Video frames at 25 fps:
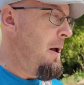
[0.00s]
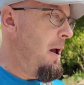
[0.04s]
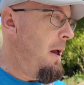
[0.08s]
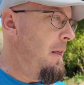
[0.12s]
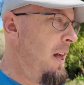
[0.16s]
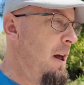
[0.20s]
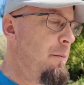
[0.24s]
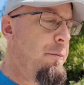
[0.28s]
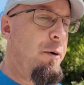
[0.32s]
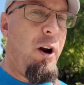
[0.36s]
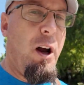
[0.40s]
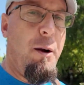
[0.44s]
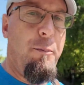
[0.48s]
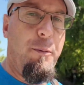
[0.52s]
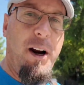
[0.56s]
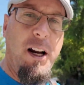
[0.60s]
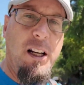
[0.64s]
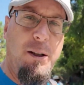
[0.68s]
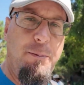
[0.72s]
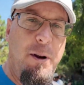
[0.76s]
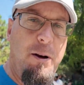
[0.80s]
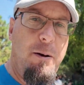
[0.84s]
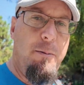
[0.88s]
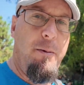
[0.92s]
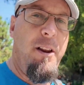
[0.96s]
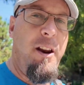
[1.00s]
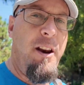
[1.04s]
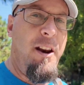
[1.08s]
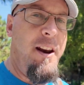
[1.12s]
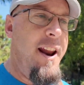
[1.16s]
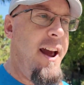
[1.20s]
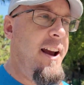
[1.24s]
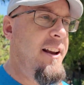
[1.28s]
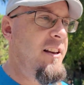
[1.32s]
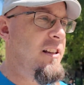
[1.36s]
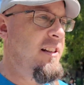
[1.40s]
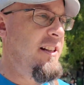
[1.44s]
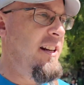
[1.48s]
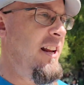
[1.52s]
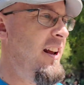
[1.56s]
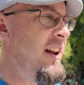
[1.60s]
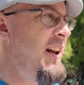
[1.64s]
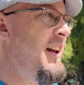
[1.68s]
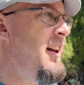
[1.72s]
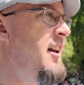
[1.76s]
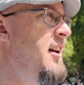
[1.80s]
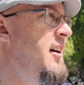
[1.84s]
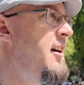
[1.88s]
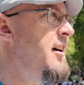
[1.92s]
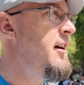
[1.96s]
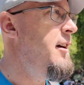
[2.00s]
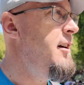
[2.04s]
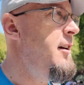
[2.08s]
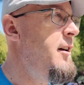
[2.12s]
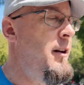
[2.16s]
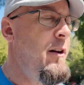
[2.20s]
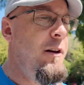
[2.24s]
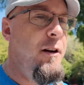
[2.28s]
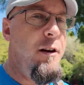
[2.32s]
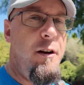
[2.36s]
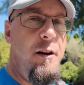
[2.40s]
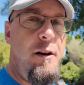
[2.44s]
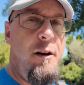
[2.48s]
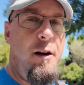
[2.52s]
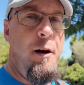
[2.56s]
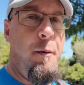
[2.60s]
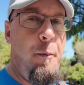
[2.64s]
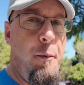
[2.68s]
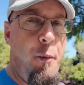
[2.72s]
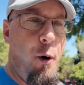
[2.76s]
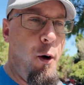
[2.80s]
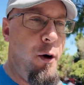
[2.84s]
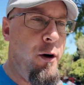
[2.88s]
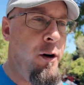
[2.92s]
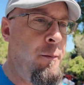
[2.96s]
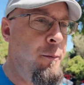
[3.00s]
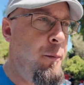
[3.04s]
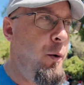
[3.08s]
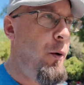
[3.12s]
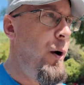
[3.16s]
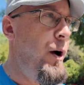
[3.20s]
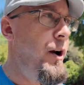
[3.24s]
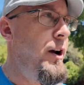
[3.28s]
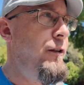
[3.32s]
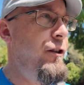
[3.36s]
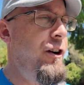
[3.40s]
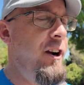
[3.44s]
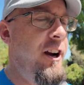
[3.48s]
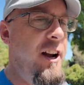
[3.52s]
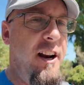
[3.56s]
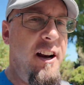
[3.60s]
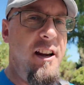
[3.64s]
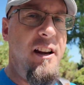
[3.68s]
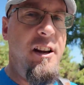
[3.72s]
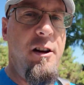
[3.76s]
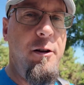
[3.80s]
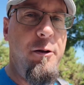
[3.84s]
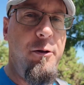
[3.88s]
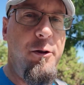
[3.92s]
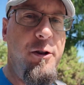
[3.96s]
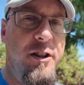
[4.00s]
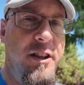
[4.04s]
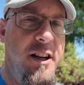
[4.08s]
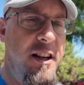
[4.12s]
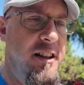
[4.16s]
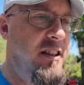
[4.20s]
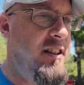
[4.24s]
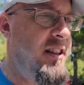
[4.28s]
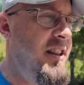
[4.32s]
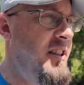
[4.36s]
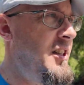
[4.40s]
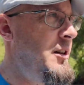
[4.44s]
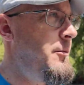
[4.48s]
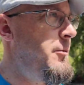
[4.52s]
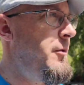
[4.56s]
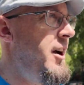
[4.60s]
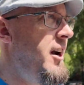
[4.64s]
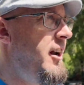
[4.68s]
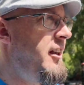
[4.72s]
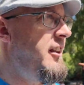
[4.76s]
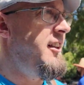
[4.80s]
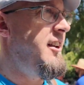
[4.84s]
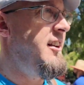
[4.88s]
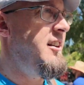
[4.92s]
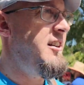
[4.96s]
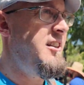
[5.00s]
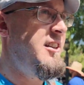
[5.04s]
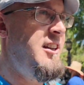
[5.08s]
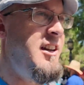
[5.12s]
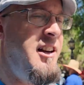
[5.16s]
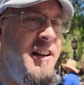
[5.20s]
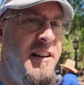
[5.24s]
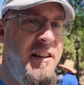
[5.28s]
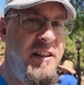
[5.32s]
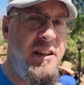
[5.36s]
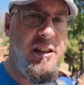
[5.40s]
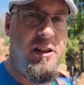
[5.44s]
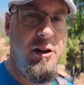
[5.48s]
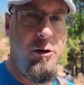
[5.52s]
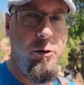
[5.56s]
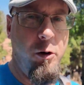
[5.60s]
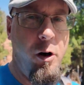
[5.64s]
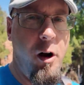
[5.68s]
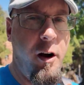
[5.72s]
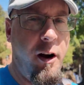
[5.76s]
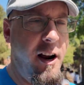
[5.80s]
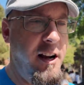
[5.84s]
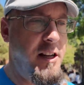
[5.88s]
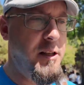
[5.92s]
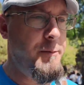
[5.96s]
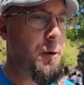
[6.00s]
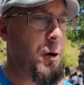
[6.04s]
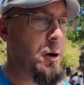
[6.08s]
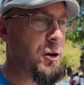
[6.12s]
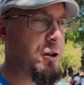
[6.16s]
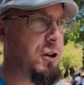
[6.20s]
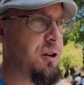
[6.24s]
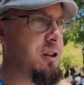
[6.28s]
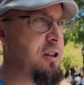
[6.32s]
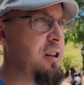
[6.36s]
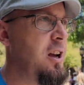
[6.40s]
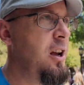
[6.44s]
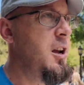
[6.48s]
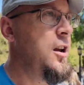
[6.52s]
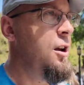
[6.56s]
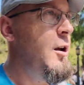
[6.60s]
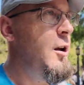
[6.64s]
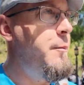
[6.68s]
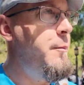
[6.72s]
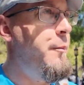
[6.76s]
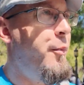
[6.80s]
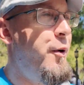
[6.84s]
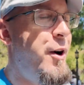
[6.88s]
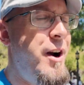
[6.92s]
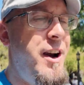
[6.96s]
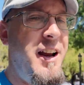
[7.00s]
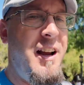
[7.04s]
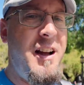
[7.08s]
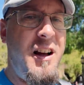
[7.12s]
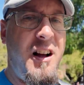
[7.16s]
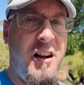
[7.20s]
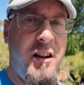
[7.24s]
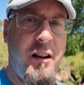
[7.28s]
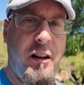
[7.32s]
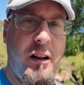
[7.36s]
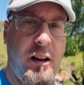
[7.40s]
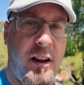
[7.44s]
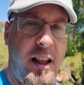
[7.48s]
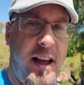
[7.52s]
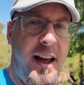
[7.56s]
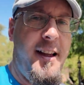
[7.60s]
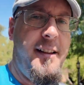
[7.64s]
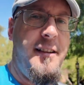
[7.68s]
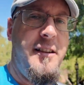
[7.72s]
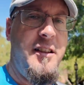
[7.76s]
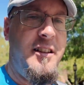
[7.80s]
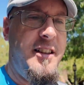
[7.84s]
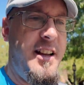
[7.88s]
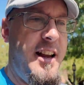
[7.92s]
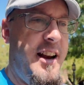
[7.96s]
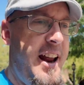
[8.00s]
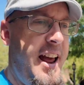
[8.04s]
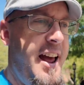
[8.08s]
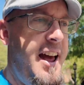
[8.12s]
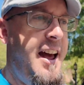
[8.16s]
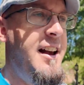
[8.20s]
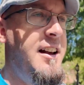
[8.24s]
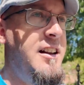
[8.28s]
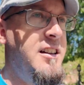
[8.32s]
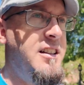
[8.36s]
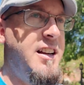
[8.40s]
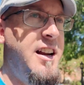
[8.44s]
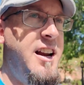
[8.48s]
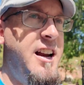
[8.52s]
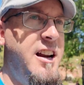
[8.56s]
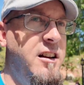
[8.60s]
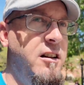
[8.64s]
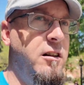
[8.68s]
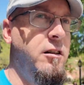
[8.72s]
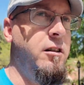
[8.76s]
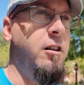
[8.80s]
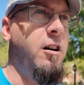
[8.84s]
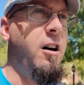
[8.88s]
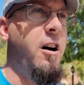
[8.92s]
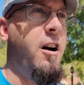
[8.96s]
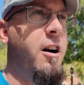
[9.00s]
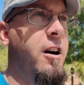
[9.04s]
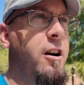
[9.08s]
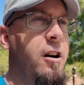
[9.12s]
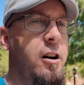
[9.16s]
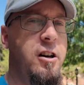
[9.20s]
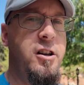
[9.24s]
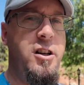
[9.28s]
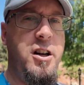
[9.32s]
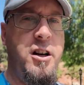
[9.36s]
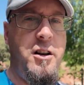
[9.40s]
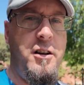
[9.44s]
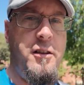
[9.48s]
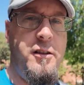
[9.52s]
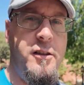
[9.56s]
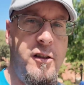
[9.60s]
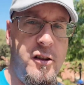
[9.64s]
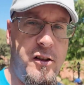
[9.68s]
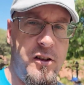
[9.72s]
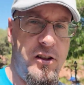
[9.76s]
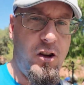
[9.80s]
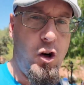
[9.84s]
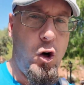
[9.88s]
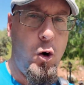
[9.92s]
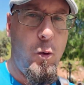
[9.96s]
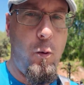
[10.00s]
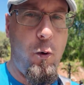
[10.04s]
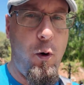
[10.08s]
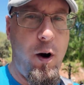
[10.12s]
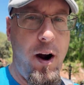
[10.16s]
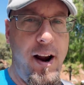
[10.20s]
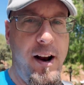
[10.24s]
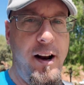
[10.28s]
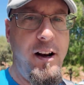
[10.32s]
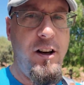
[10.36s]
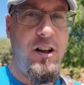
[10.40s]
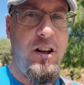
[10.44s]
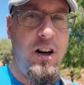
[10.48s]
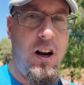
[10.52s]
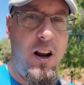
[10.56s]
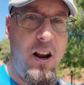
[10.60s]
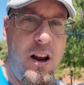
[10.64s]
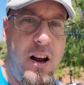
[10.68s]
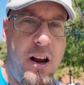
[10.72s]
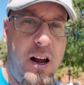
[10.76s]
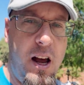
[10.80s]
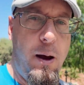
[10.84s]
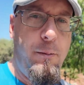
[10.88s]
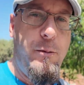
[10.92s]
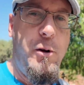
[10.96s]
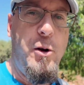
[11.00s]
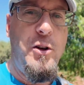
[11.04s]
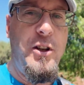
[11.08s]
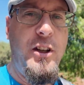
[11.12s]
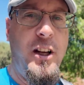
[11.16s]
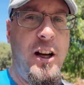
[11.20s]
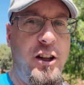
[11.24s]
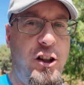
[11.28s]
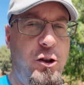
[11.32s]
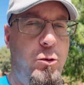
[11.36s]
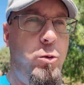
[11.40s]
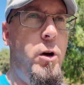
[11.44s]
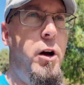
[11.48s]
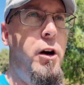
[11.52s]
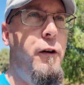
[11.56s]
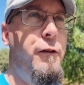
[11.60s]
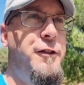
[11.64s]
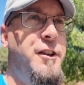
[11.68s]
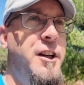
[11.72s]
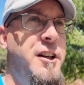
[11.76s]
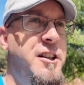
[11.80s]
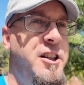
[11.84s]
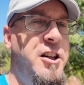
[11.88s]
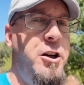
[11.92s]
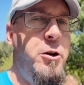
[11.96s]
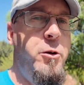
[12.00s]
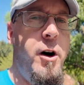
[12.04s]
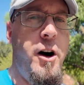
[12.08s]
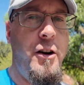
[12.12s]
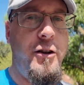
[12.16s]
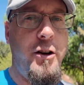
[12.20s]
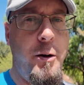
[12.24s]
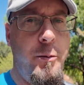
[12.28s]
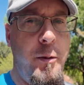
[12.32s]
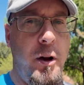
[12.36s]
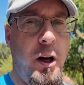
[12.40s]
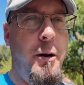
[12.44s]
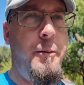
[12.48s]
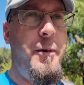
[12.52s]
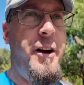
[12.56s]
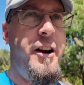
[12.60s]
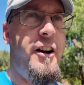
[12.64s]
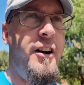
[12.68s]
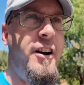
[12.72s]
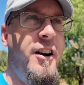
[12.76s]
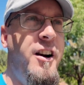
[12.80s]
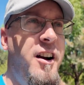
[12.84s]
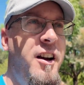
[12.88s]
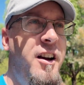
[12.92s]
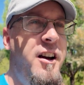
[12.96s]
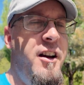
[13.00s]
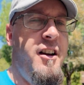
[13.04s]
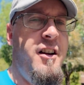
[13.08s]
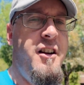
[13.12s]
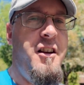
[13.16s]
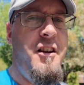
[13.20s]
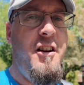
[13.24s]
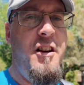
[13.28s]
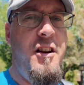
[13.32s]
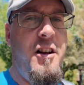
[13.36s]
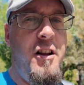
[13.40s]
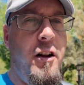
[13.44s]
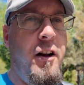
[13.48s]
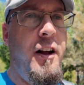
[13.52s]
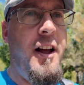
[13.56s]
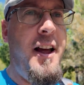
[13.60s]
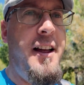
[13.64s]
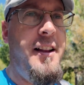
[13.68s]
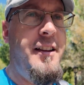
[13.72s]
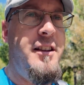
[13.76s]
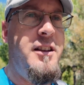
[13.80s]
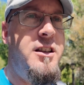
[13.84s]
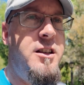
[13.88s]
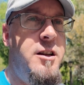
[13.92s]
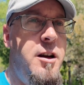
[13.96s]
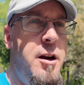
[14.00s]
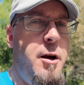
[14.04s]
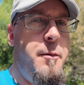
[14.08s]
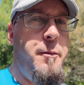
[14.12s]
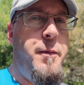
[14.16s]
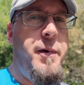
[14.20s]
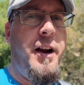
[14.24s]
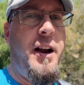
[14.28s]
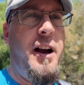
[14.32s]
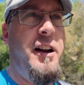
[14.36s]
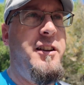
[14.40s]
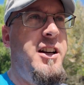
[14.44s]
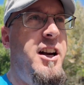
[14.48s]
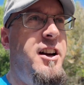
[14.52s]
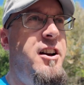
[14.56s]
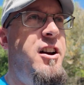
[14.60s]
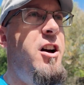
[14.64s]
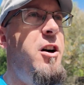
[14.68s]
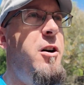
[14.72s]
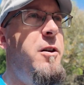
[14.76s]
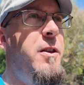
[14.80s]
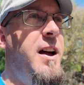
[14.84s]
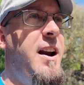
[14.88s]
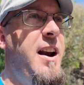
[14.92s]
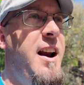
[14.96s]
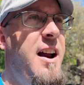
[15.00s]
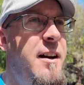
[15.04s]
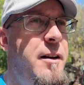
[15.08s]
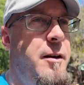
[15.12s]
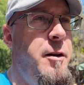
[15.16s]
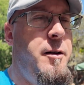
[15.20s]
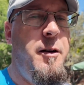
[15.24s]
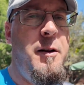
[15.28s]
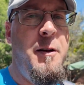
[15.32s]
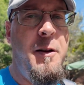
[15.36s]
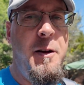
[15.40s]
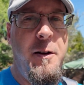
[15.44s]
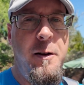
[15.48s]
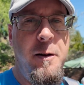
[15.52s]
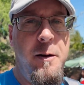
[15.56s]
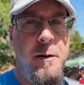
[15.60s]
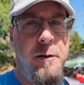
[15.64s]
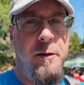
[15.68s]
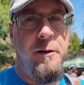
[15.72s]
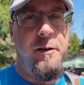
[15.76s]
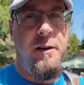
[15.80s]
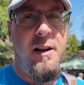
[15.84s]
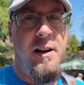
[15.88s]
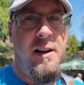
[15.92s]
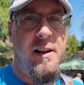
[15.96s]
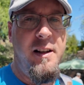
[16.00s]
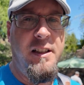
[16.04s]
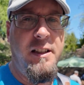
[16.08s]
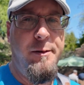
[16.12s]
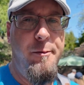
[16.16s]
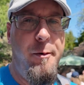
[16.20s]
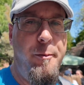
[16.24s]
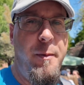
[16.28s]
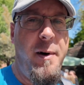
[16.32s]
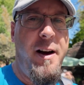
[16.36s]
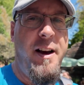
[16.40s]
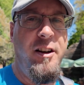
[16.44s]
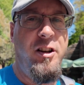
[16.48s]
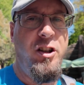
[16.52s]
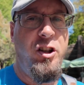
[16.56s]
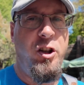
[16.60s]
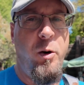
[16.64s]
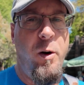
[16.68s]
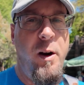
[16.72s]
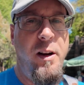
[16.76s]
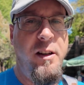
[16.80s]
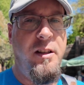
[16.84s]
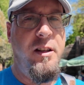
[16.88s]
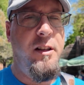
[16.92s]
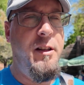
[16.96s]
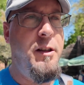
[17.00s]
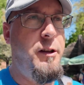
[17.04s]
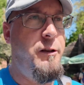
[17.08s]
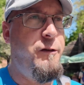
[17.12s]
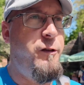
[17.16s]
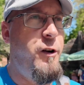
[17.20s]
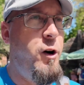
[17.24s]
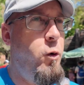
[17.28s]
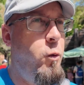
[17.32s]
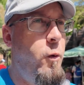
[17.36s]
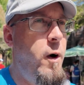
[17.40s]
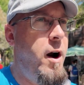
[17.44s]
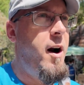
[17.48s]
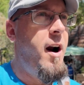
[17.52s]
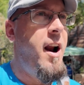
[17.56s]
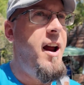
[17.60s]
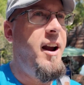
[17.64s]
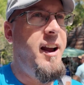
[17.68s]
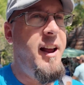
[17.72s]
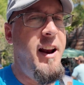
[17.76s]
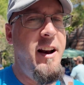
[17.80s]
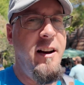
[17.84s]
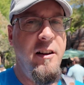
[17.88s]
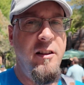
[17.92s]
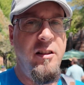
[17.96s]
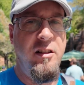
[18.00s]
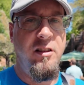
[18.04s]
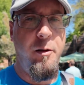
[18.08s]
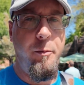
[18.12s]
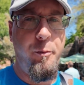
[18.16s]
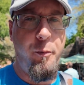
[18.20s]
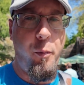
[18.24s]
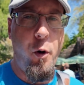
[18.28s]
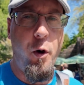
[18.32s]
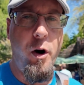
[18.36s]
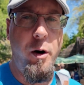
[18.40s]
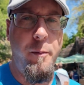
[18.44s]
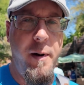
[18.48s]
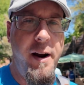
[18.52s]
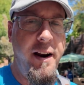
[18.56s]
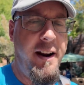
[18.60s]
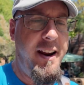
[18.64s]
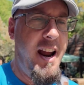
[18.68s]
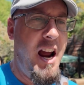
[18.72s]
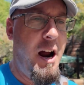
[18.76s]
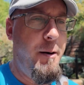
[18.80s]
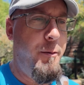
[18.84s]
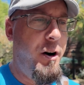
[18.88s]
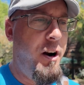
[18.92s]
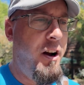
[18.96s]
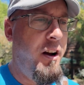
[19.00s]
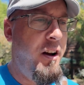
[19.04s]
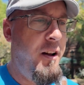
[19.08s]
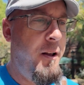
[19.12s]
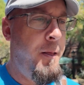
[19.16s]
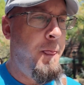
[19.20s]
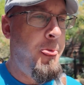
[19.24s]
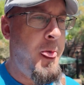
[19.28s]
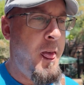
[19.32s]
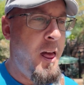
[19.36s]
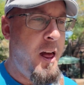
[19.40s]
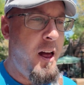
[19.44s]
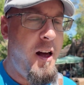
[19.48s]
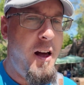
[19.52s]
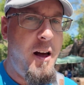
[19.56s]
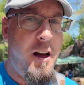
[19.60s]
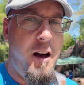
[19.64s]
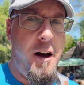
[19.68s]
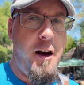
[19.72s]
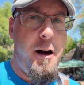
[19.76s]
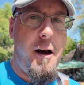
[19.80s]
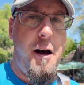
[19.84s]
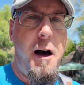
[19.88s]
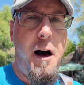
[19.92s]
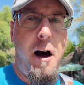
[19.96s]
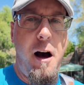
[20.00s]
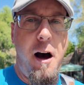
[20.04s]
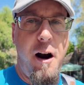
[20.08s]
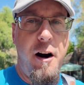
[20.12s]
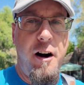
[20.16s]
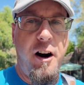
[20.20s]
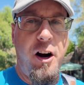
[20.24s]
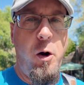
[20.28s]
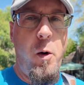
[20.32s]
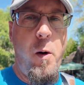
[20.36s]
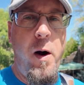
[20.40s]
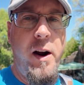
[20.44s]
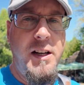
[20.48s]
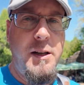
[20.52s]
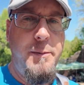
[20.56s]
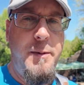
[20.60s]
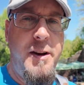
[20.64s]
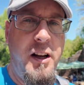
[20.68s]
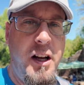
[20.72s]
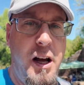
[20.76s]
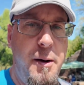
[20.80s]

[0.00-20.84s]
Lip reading: And that probably brings me to the next important point. If you're going to use a system like this to do long exposures, bring a lens that has a large zoom range. I'm using a 12 to 200 millimeter lens because I know that some of my choices for where I can support my camera are going to be